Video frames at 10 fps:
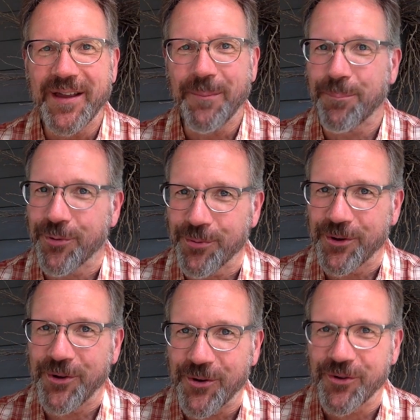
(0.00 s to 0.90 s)

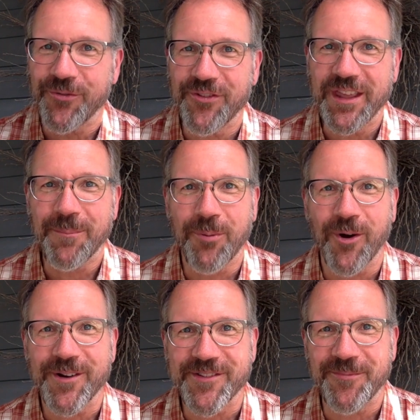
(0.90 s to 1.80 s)
improve the
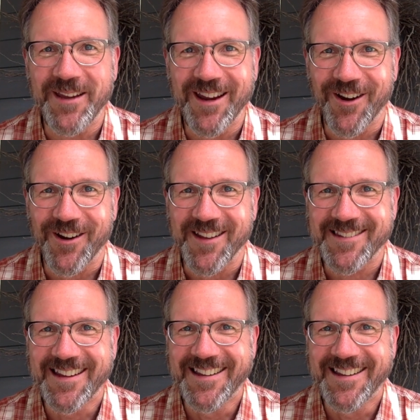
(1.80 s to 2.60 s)
importance of being earnest.